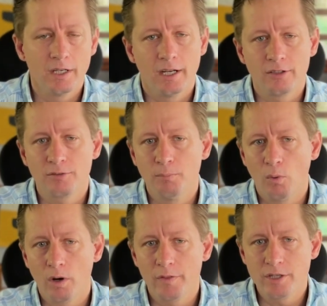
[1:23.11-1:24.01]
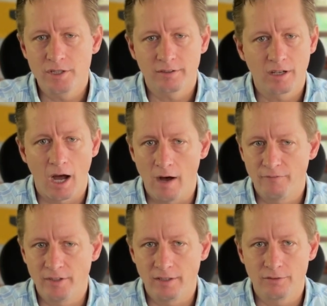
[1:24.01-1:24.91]
It's more than just
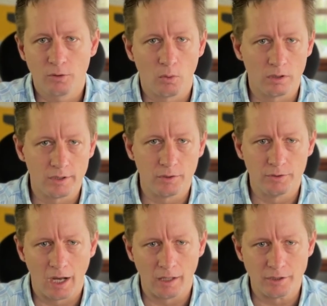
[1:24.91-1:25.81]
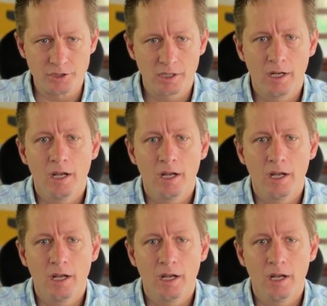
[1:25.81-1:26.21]
confidence or legal knowledge.